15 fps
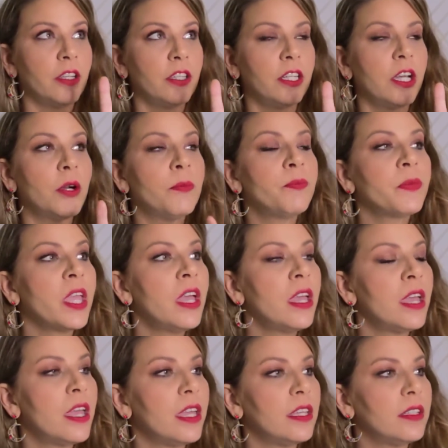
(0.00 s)

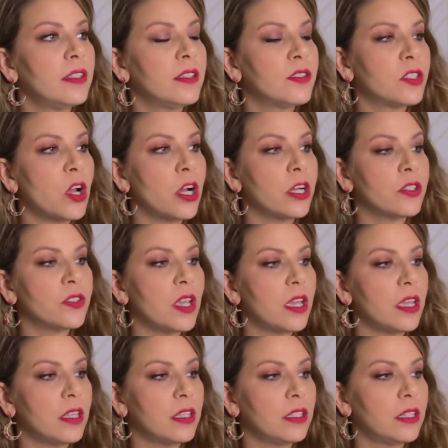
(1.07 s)
in the stars
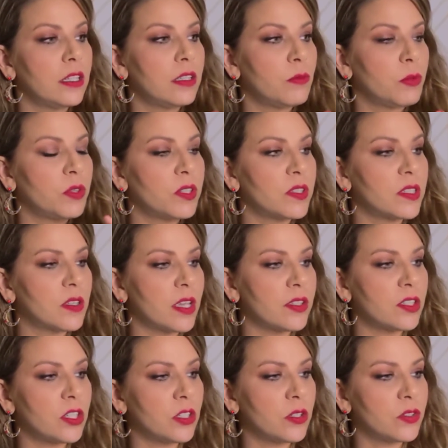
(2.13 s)
and with the
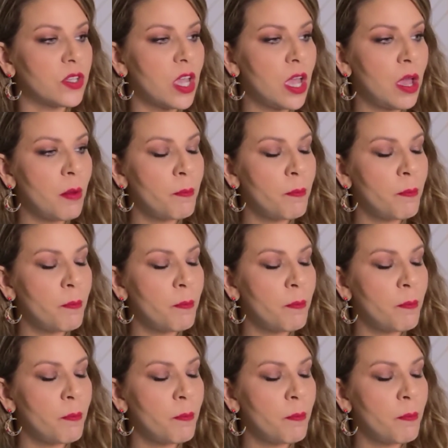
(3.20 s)
celestials.